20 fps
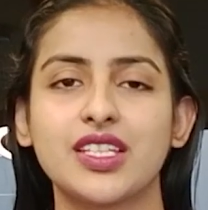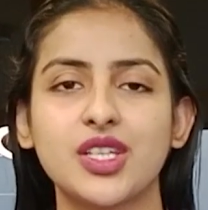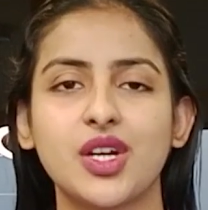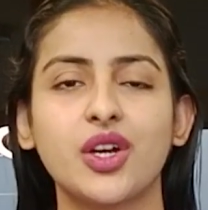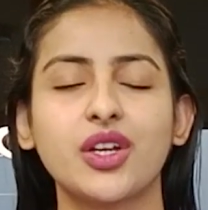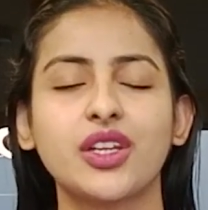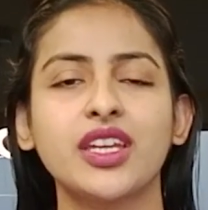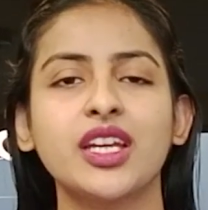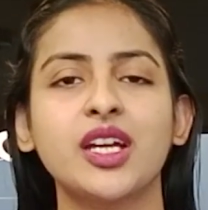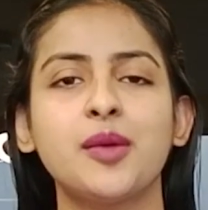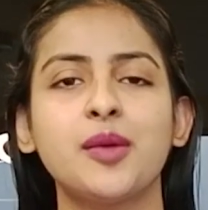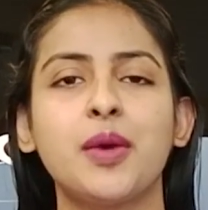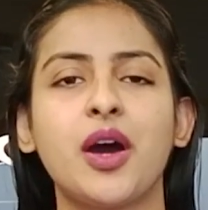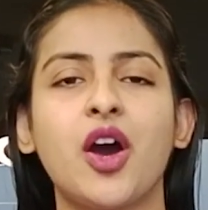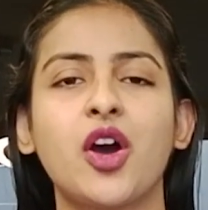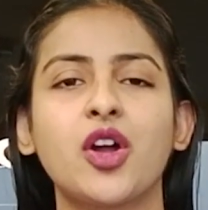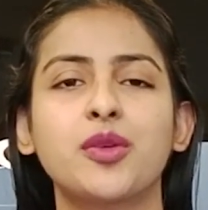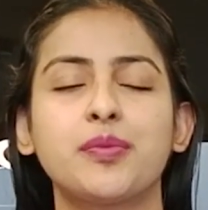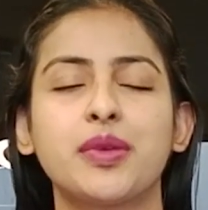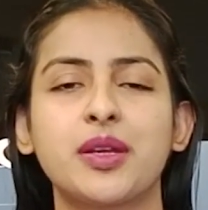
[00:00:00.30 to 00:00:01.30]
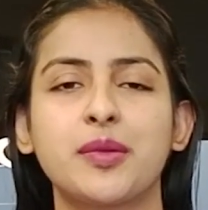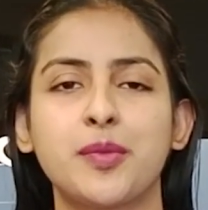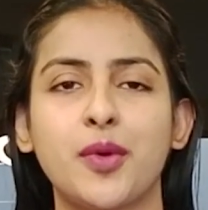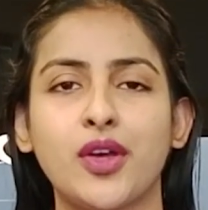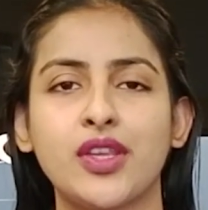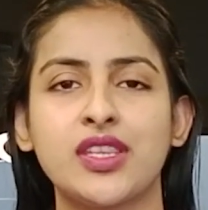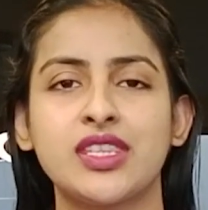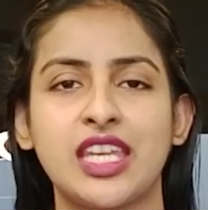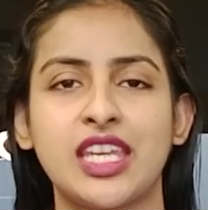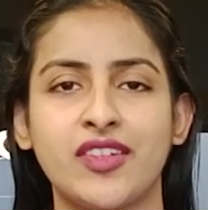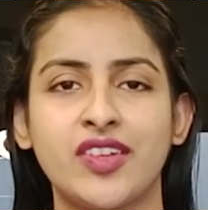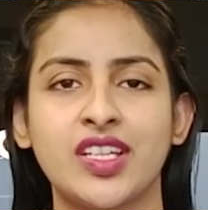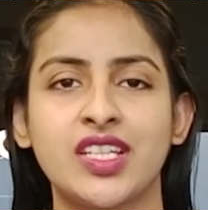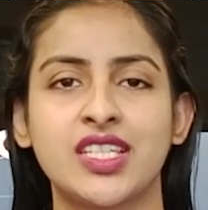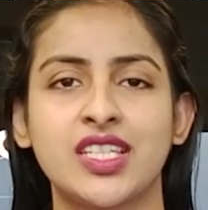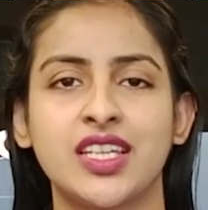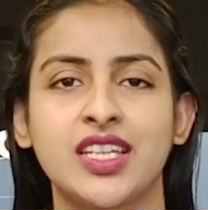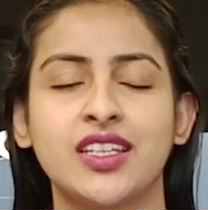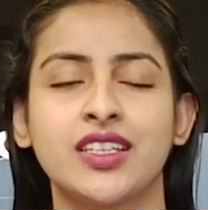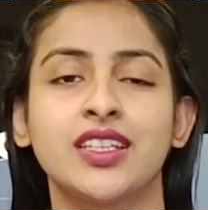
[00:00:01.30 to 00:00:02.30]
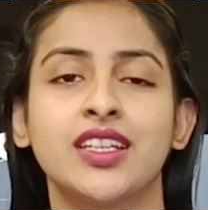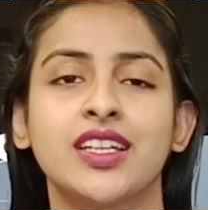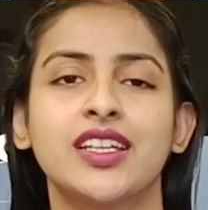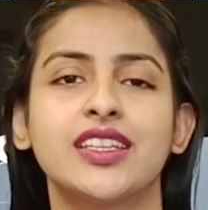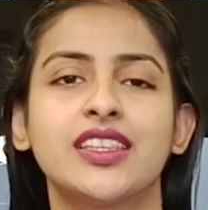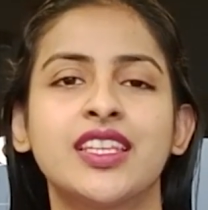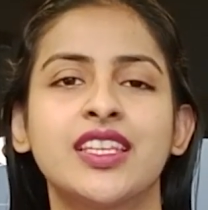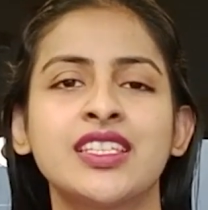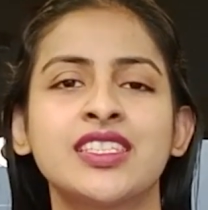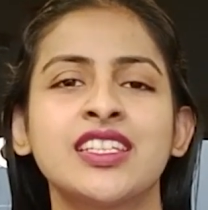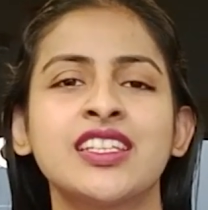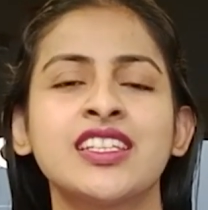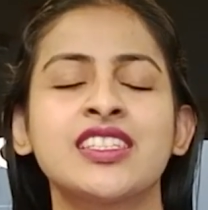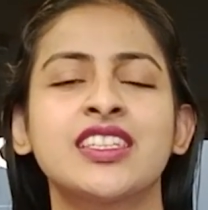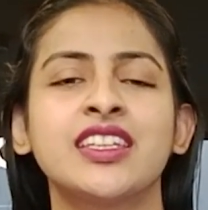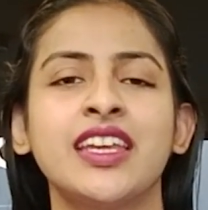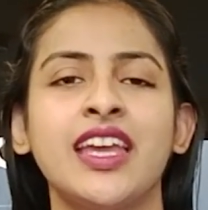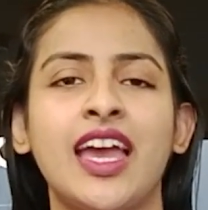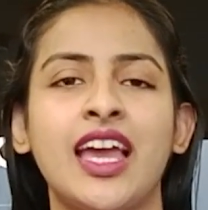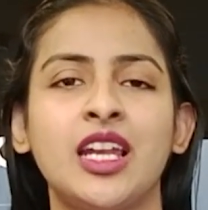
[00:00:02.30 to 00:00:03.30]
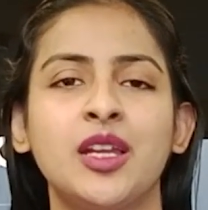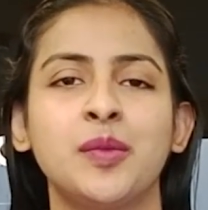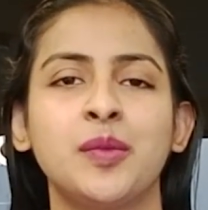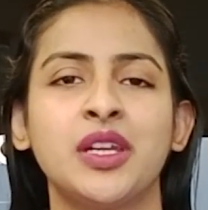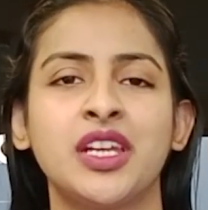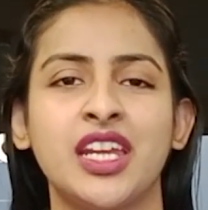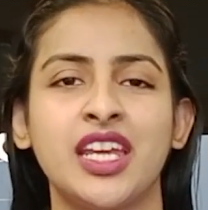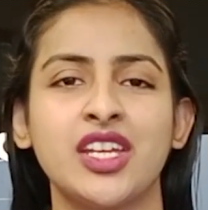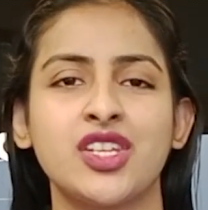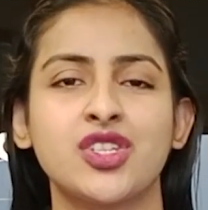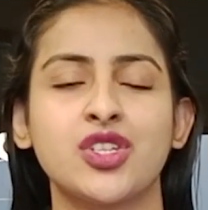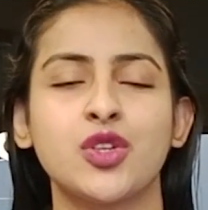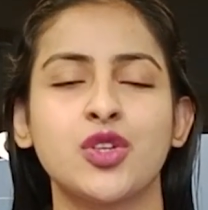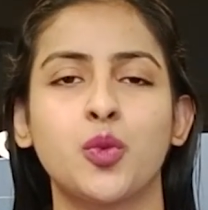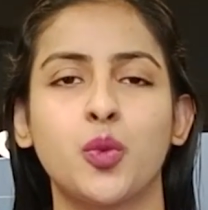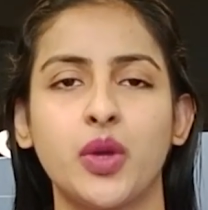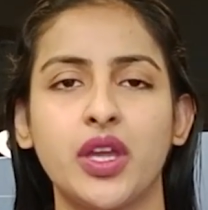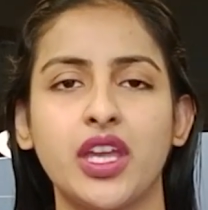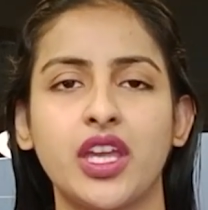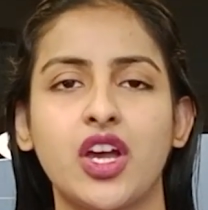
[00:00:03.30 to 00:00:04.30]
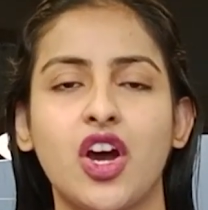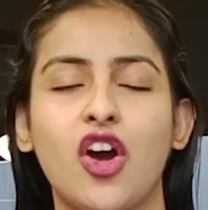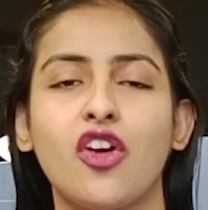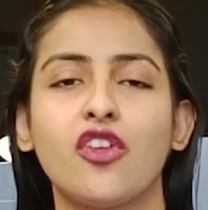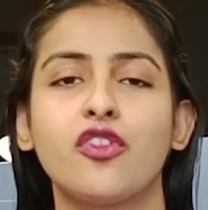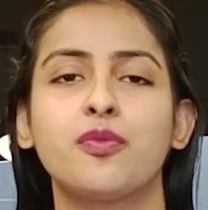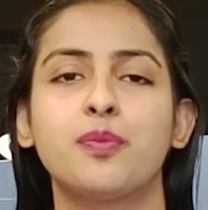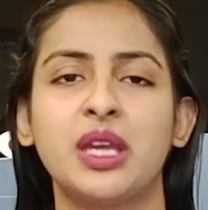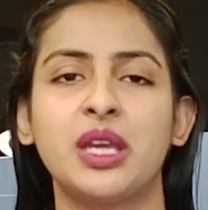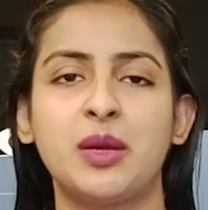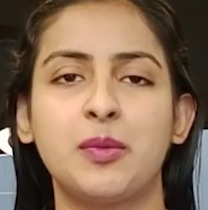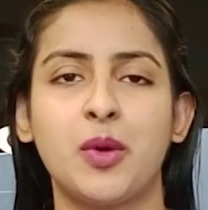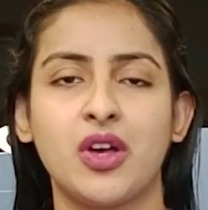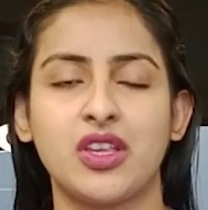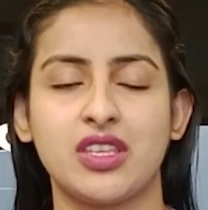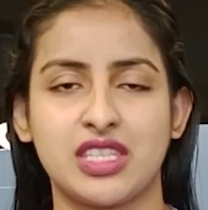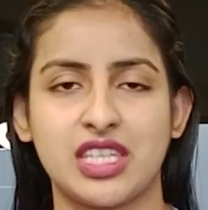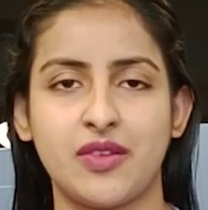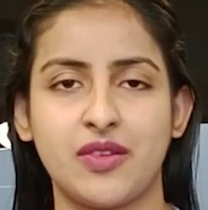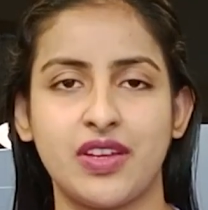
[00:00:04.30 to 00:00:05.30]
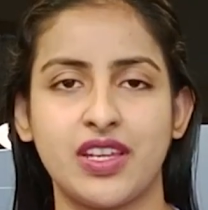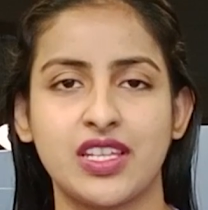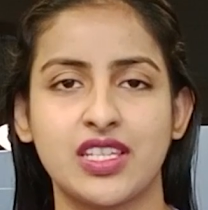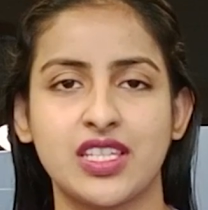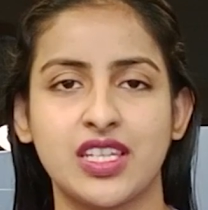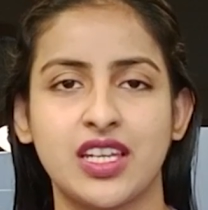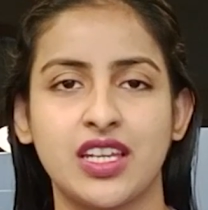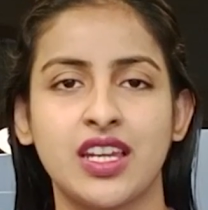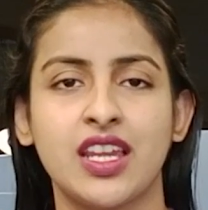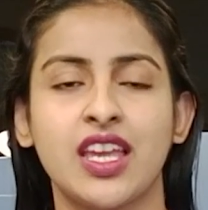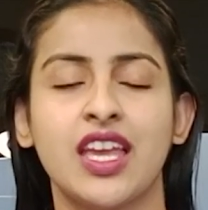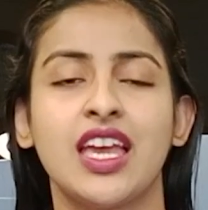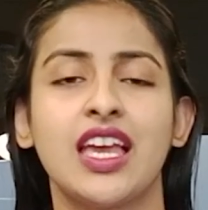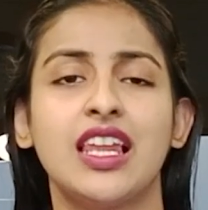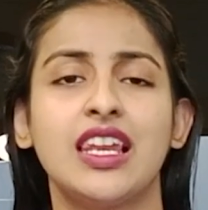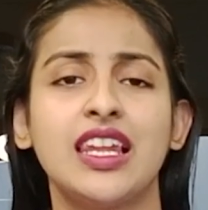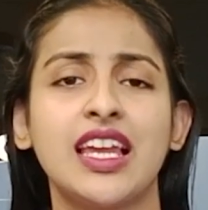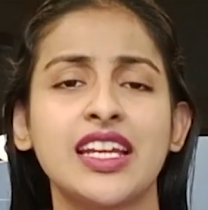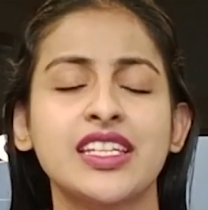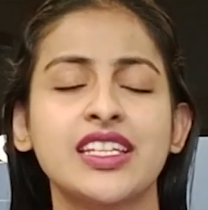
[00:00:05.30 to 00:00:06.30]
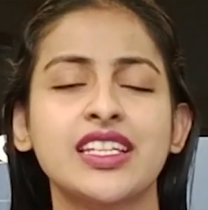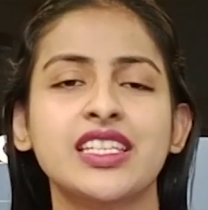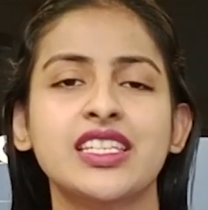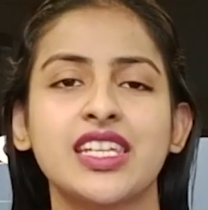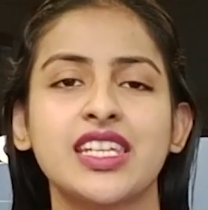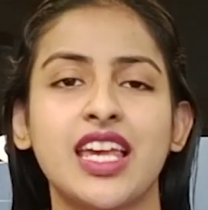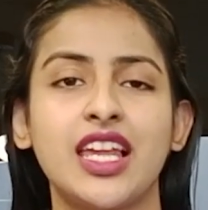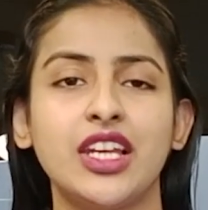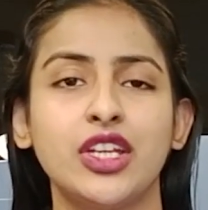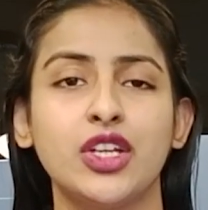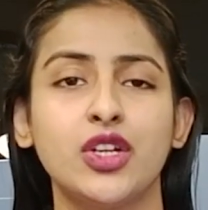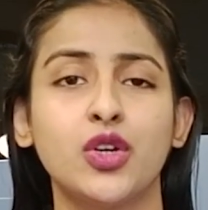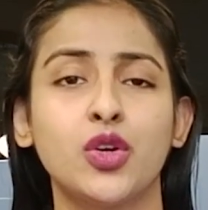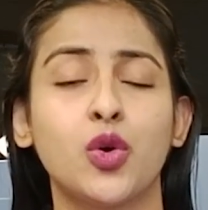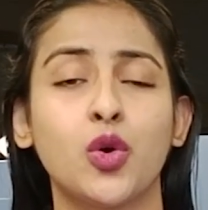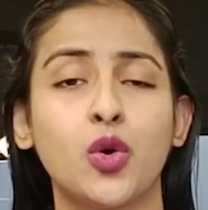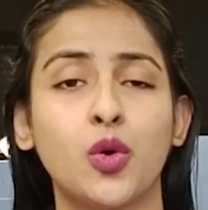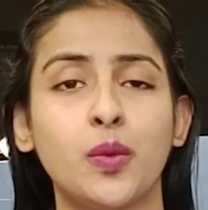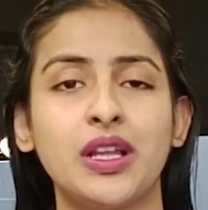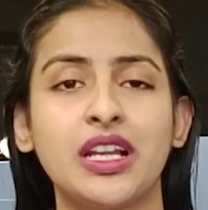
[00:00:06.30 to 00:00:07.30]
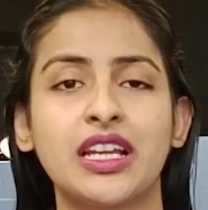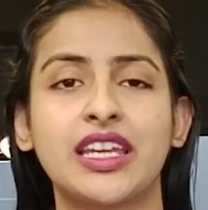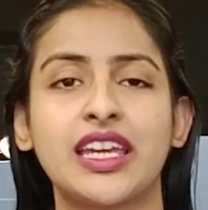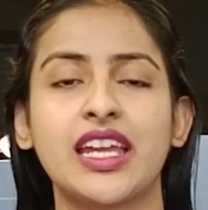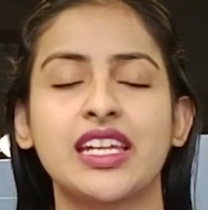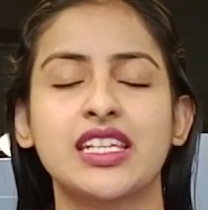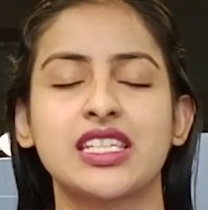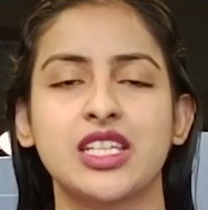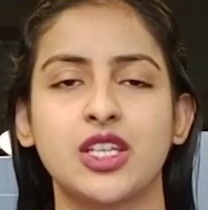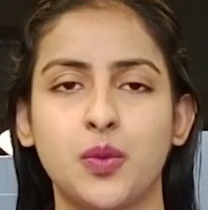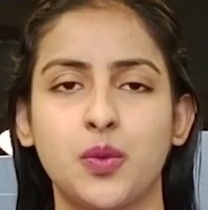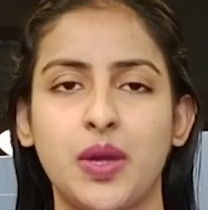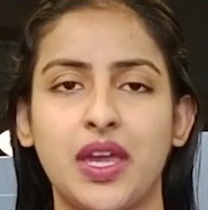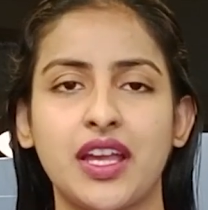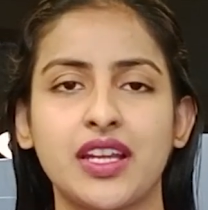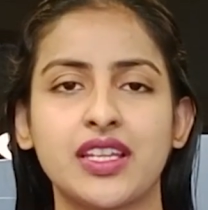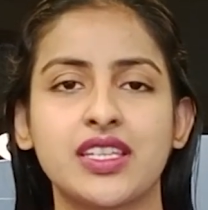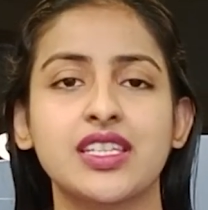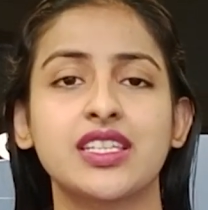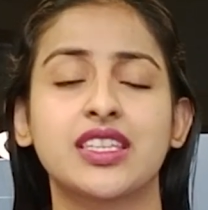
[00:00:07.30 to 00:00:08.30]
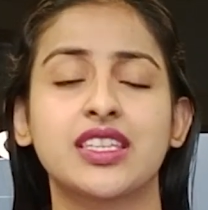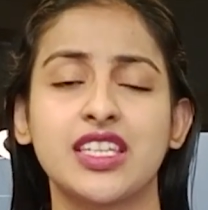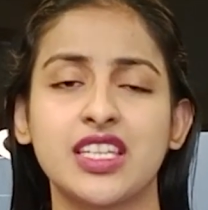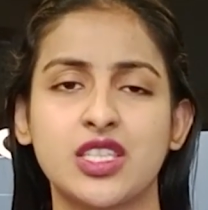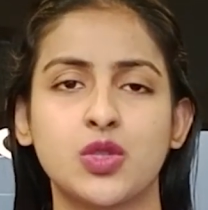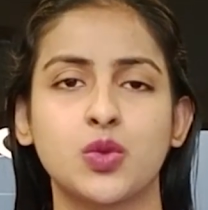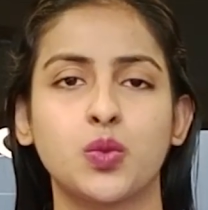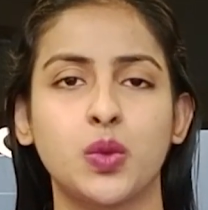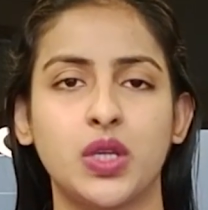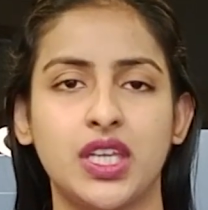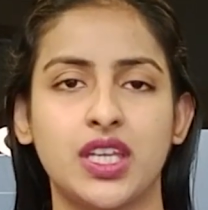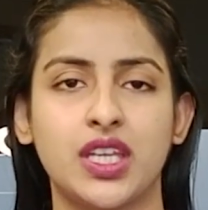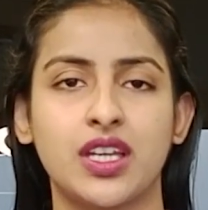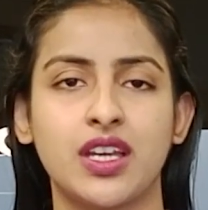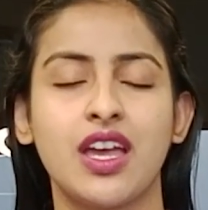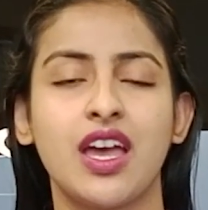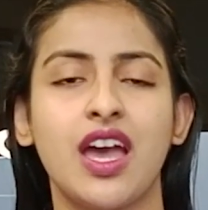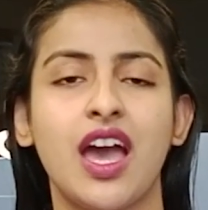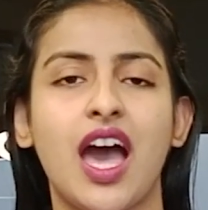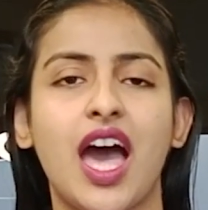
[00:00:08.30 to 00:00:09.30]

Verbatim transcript: Talking about Bigg Boss 17, this is the elimination week of Bigg Boss 17. Let us tell you who will get evicted this week.